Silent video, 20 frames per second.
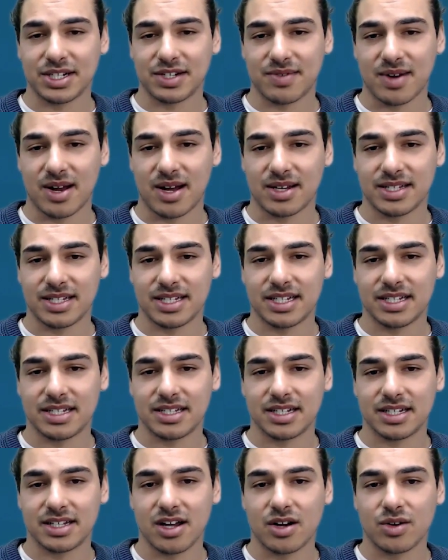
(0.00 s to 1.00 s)
in Iran
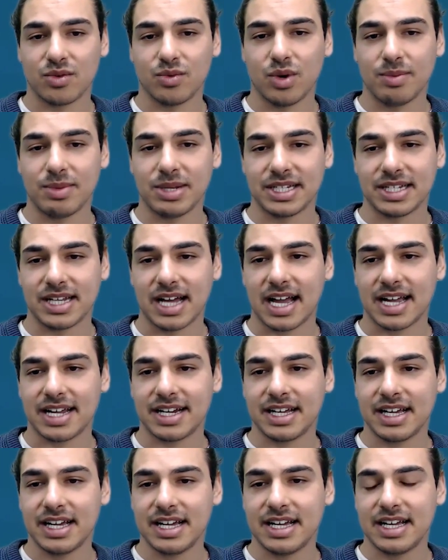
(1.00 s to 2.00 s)
since a young woman
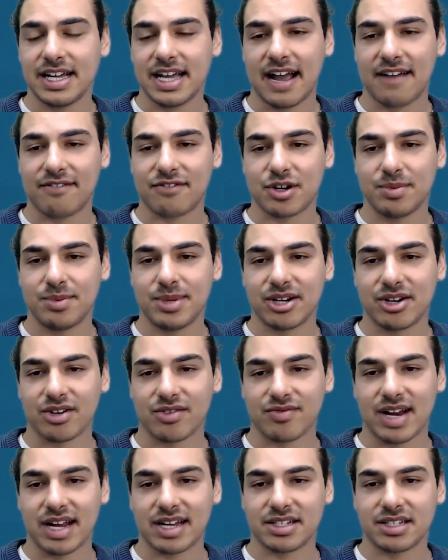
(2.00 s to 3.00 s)
died after being
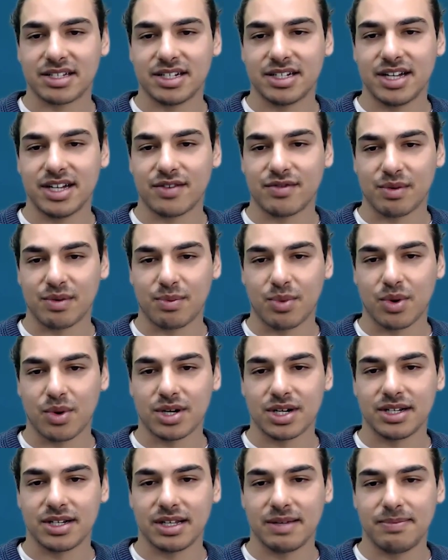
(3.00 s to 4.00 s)
arrested and
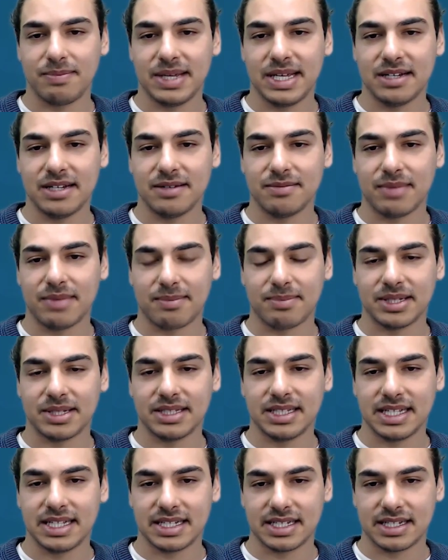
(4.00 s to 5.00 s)
reportedly beaten by
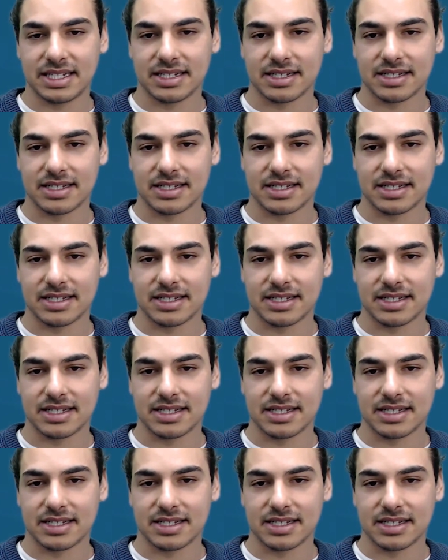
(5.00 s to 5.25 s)
police in